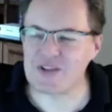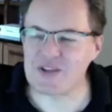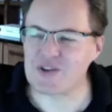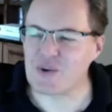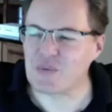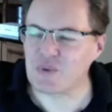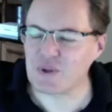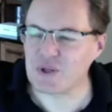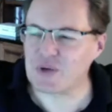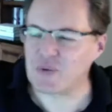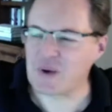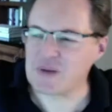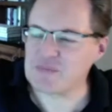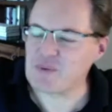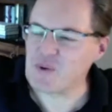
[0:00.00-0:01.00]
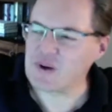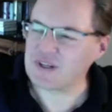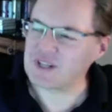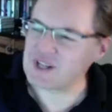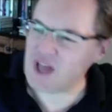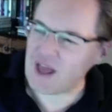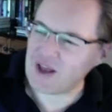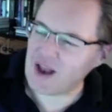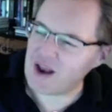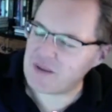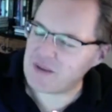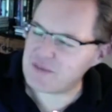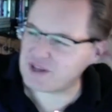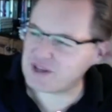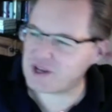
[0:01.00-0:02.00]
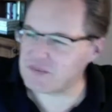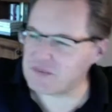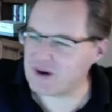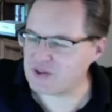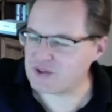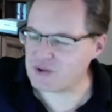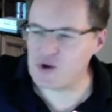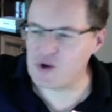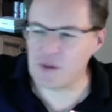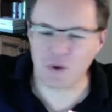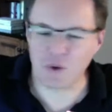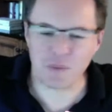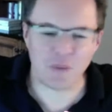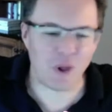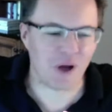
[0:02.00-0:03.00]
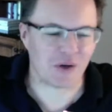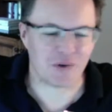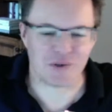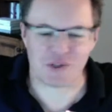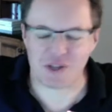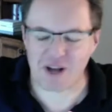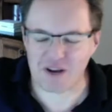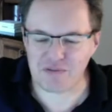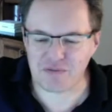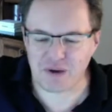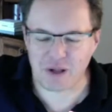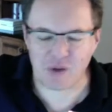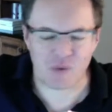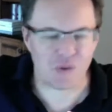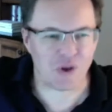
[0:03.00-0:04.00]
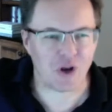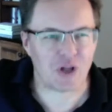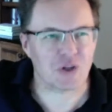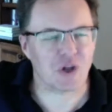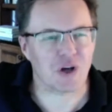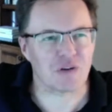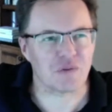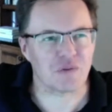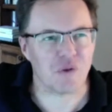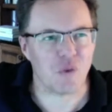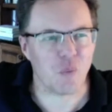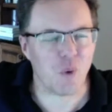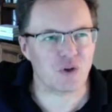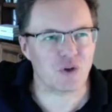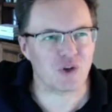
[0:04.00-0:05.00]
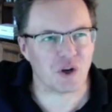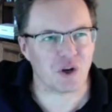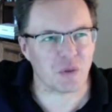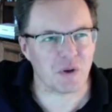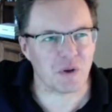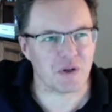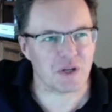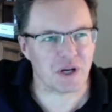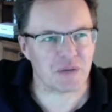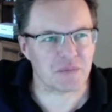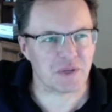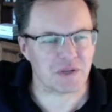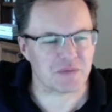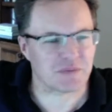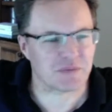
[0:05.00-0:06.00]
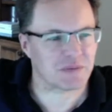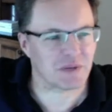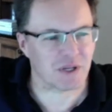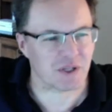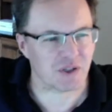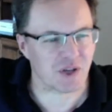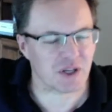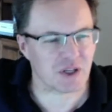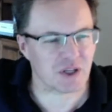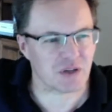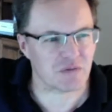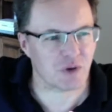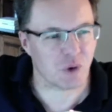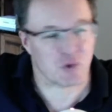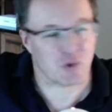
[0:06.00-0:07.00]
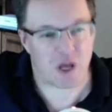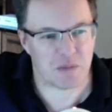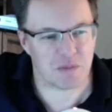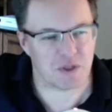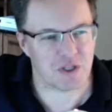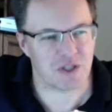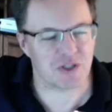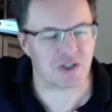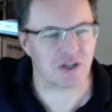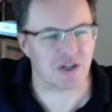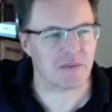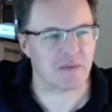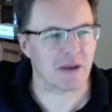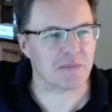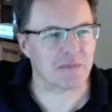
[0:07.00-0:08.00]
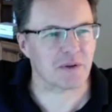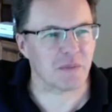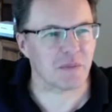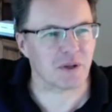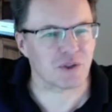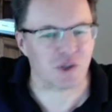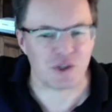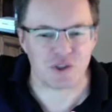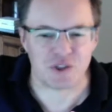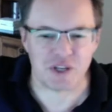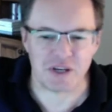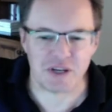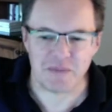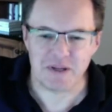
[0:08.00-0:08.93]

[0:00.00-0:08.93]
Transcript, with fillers: a really great point. And I'm thinking about it. There are a number of bloggers that I follow that I love. And the one gentleman uh, is uh, an executive coach, Ed Batista. I'm happy to mention his name